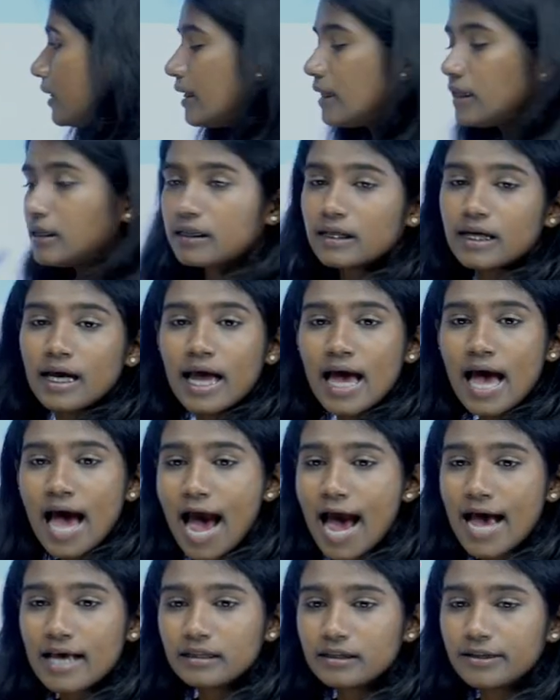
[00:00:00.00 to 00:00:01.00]
this
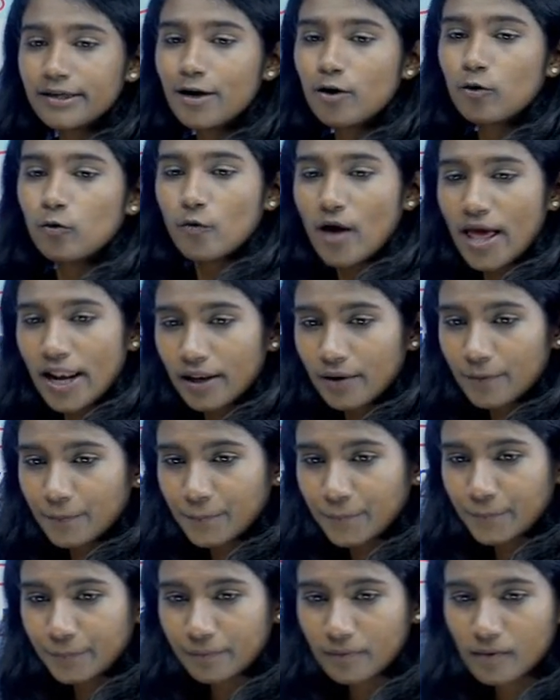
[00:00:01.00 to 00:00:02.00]
as well.
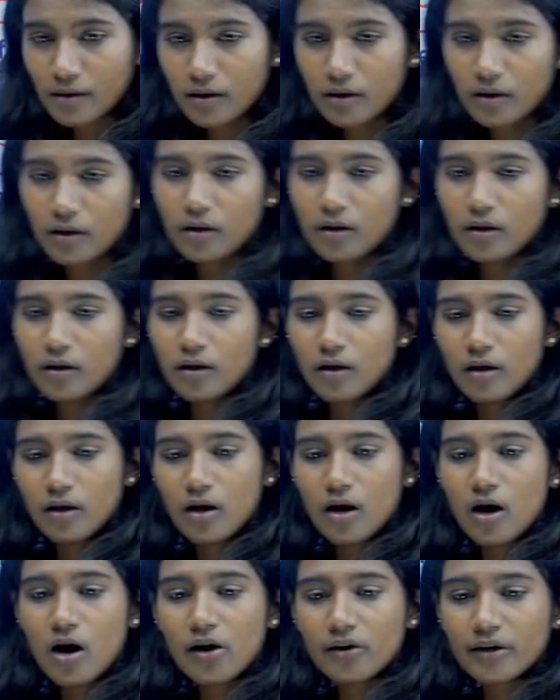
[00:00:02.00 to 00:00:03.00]

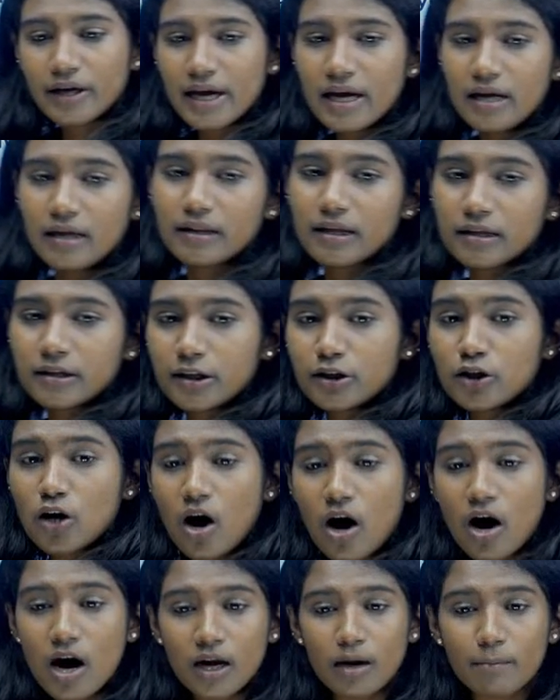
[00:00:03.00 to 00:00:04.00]
Okay, this is
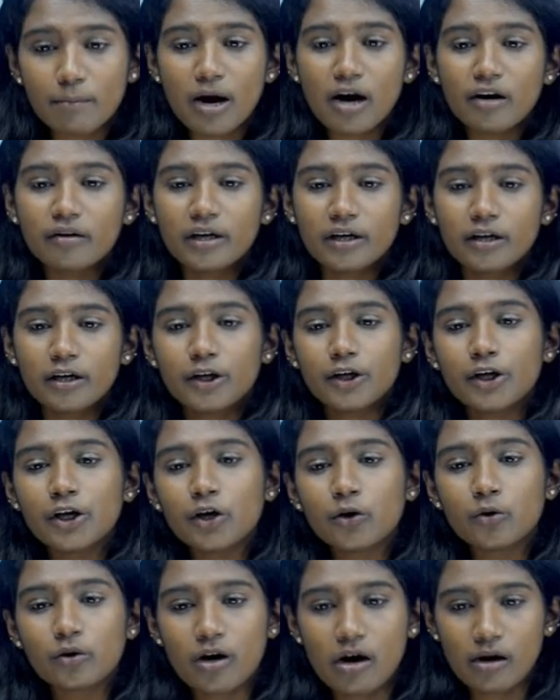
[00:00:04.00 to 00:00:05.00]
all about
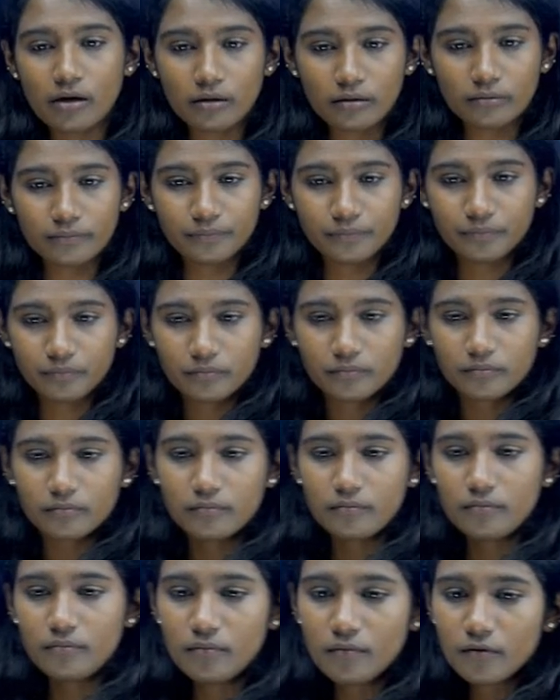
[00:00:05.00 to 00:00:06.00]
neuron.
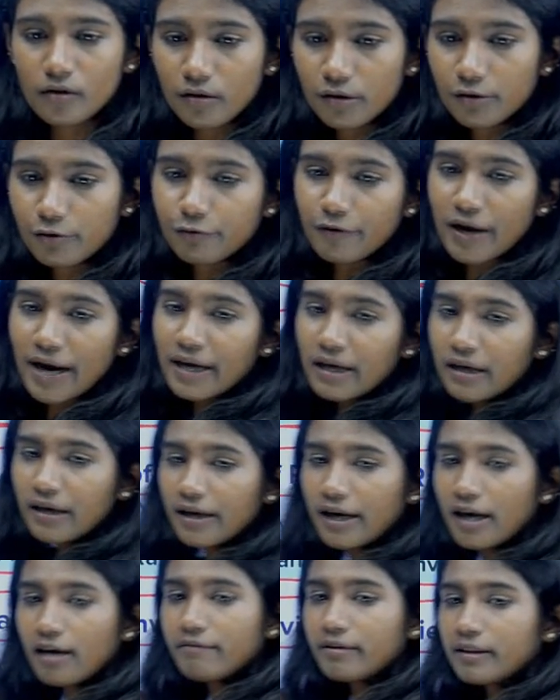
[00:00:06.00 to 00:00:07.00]
Fine,
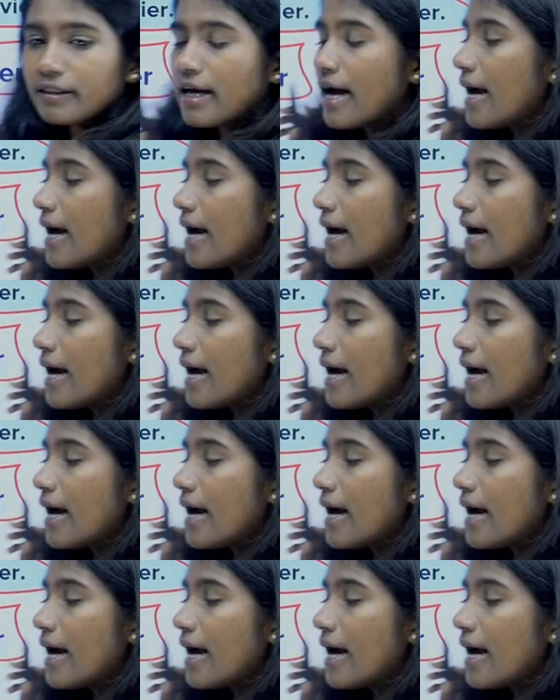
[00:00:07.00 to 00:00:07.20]
clear with